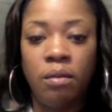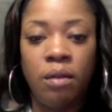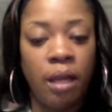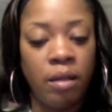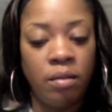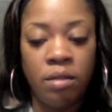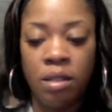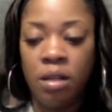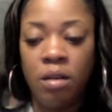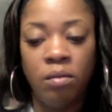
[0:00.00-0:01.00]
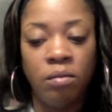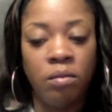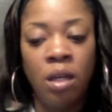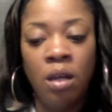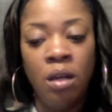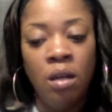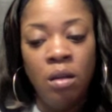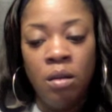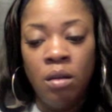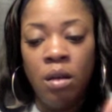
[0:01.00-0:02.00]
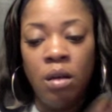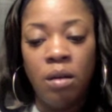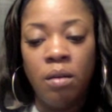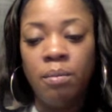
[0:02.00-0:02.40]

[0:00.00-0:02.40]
like you see on uh,